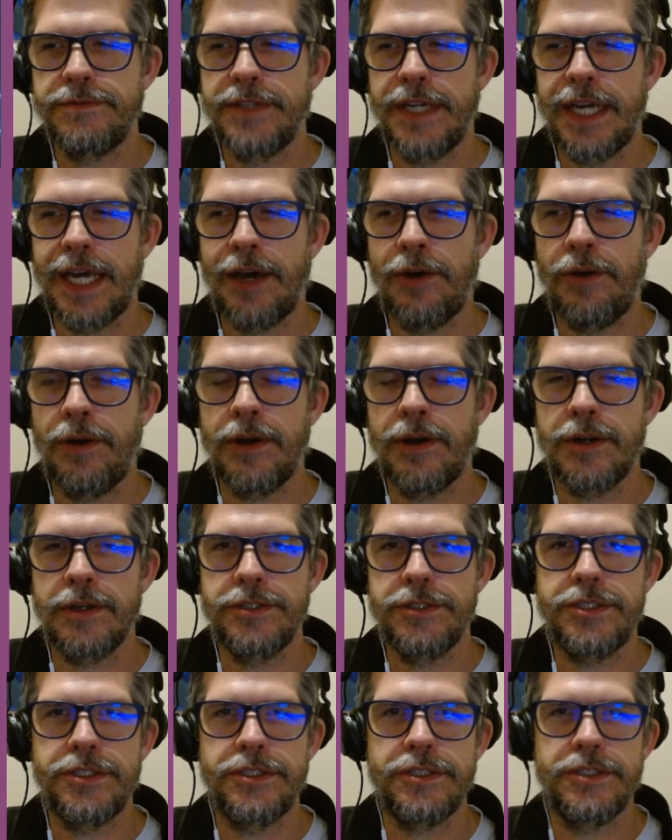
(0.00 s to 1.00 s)
how
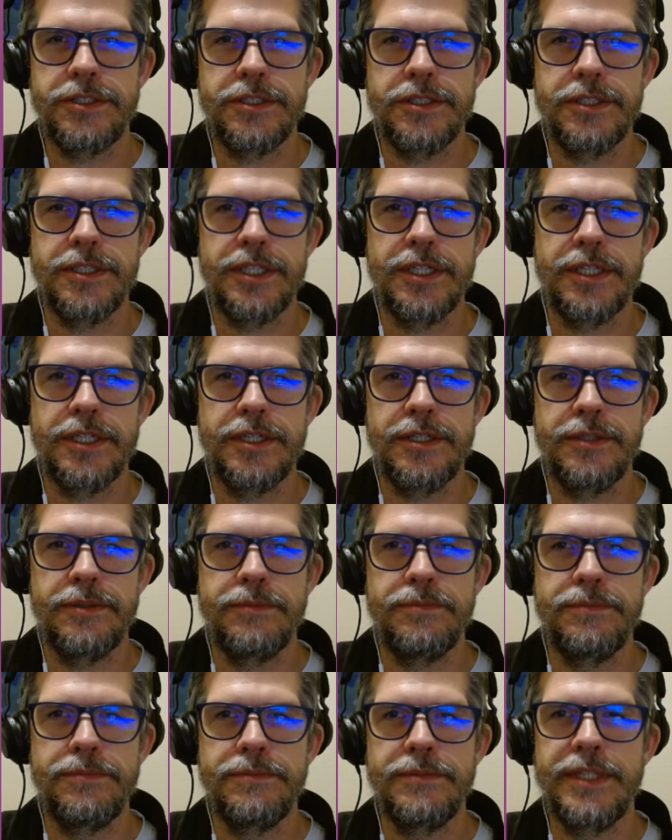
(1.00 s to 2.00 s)
harsh
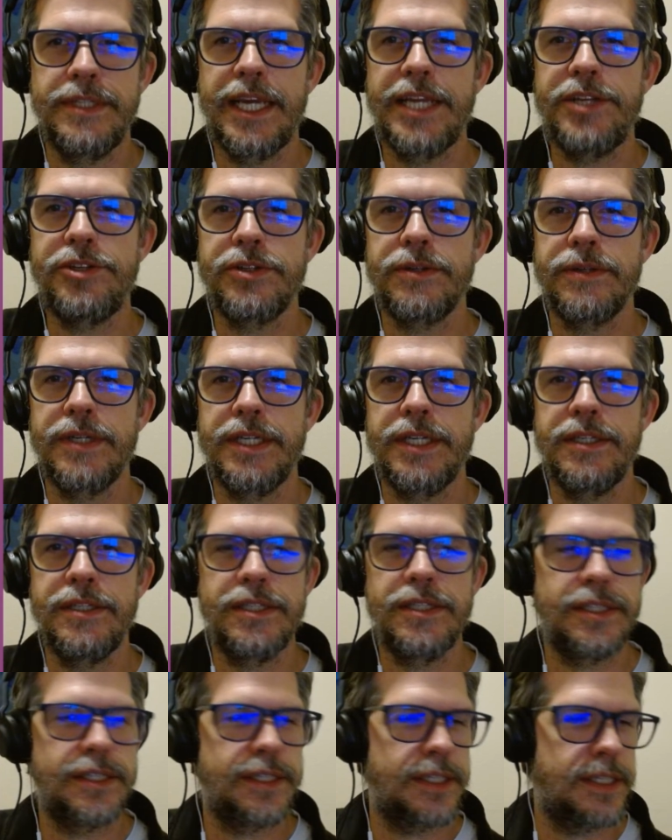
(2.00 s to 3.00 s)
nature
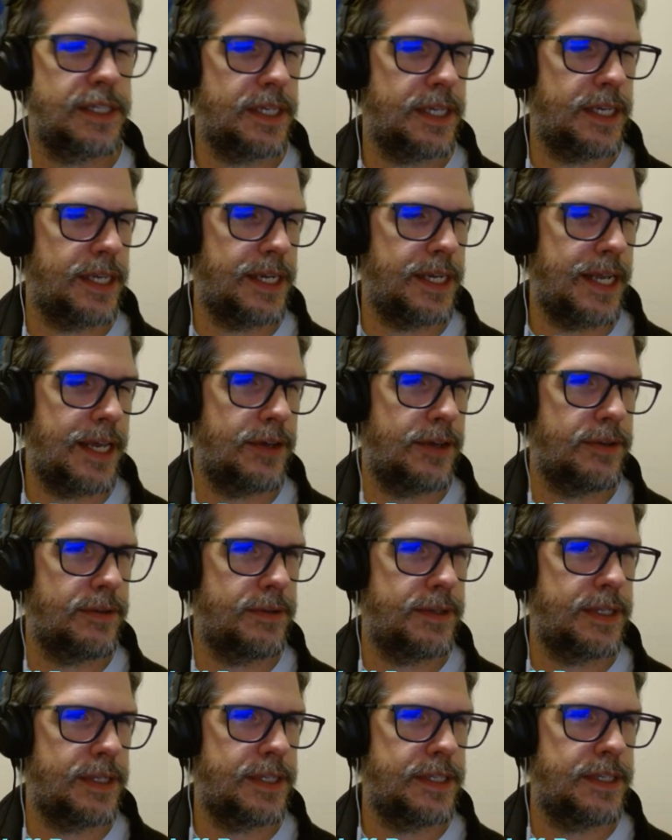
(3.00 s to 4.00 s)
is and how
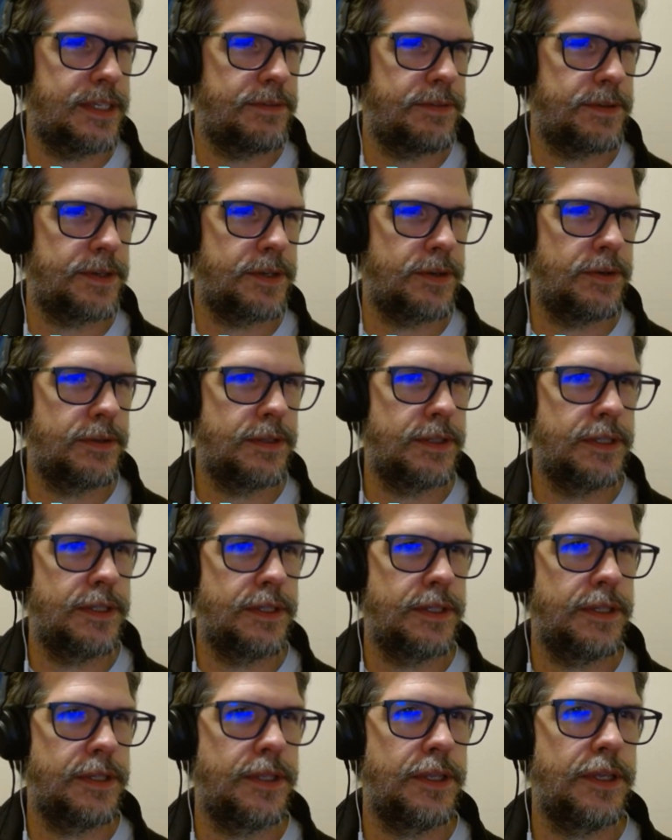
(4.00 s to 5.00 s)
difficult
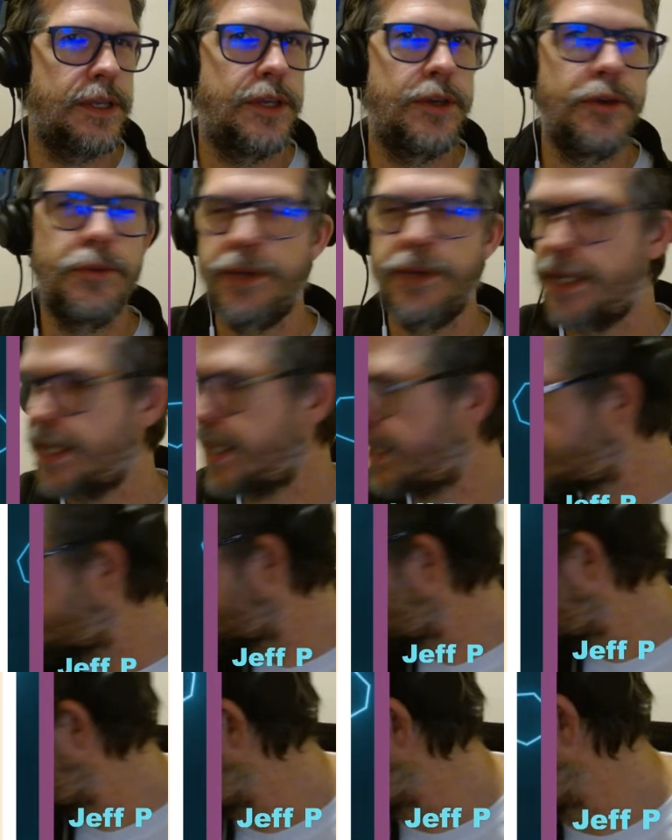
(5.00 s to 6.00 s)
human
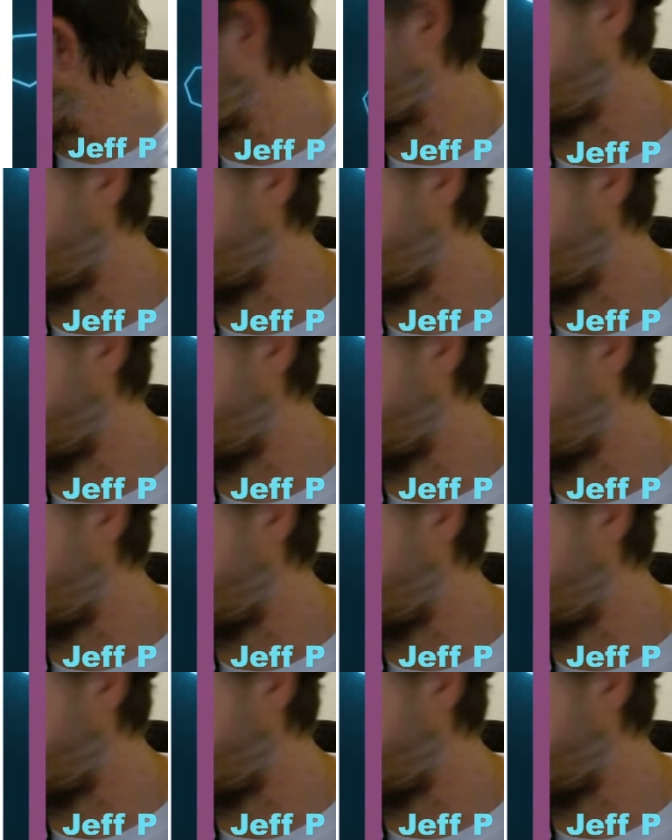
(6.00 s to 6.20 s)
nature is as